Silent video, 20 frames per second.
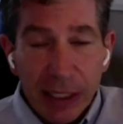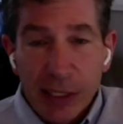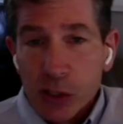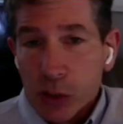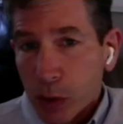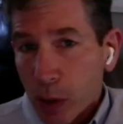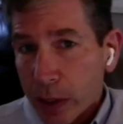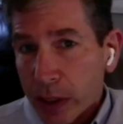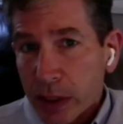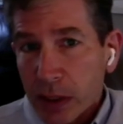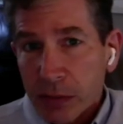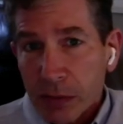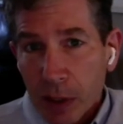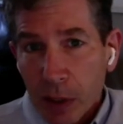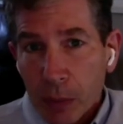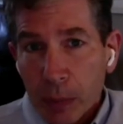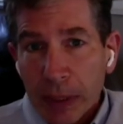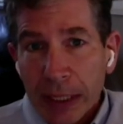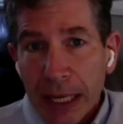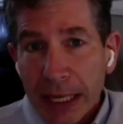they started
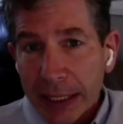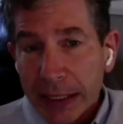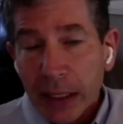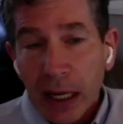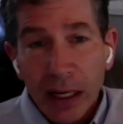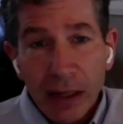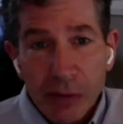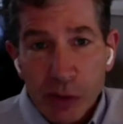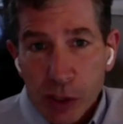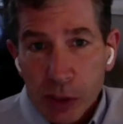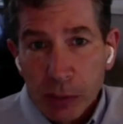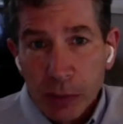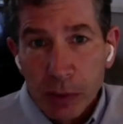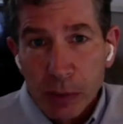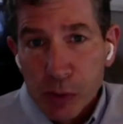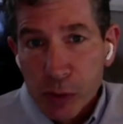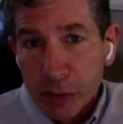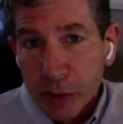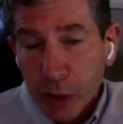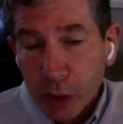developing any kind of
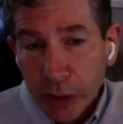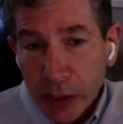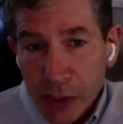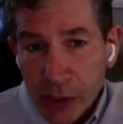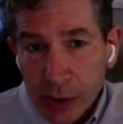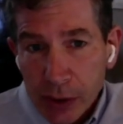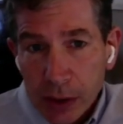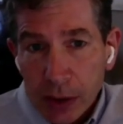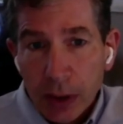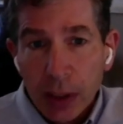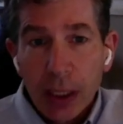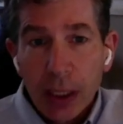symptoms of illness.